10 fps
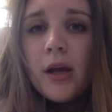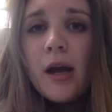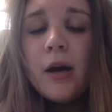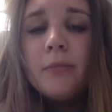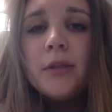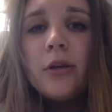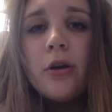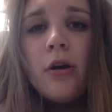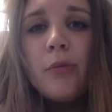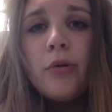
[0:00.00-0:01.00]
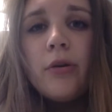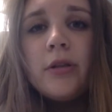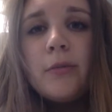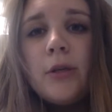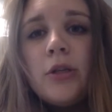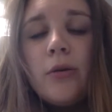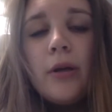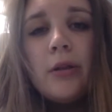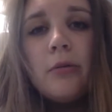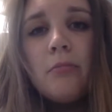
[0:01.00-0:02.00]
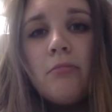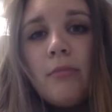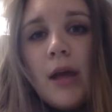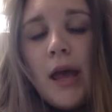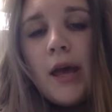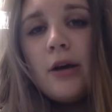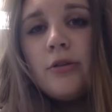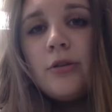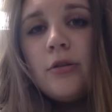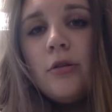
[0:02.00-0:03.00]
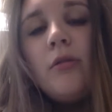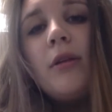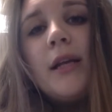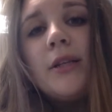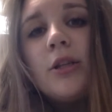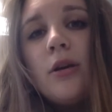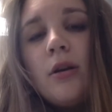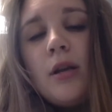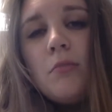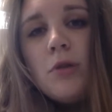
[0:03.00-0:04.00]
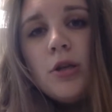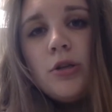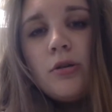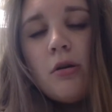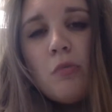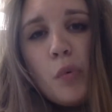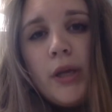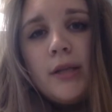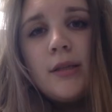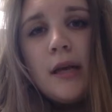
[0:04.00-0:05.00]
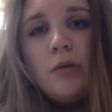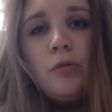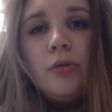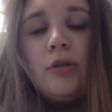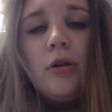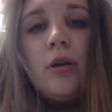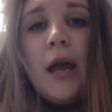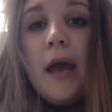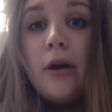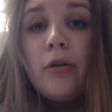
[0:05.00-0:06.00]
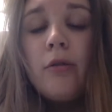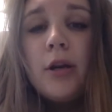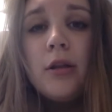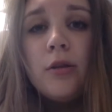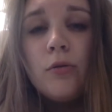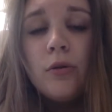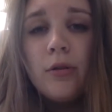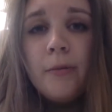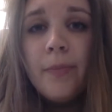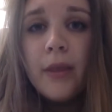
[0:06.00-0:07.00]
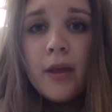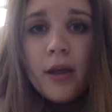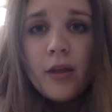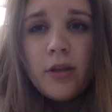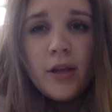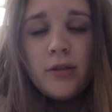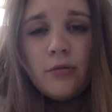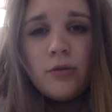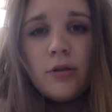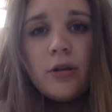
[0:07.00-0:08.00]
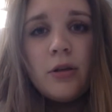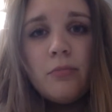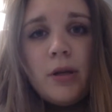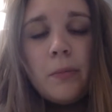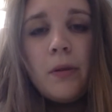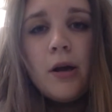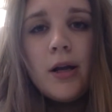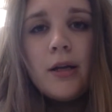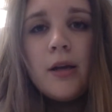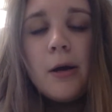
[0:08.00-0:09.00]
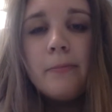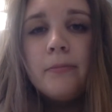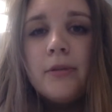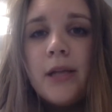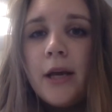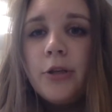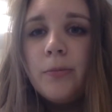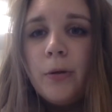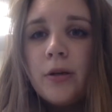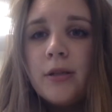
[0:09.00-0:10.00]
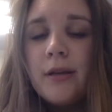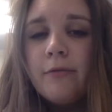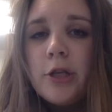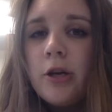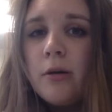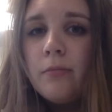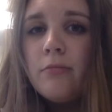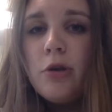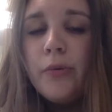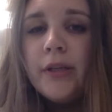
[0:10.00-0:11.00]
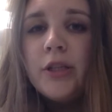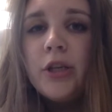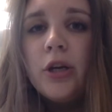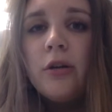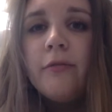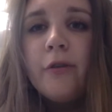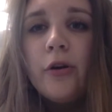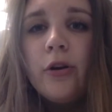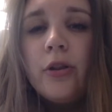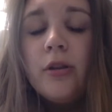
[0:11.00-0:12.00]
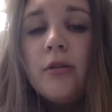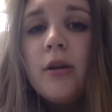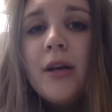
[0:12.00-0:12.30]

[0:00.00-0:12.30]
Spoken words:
so I'm going to be showing them how to insert an image on Wix and also how to credit the author. These also can be applied to edublogs. Every time you insert a photo that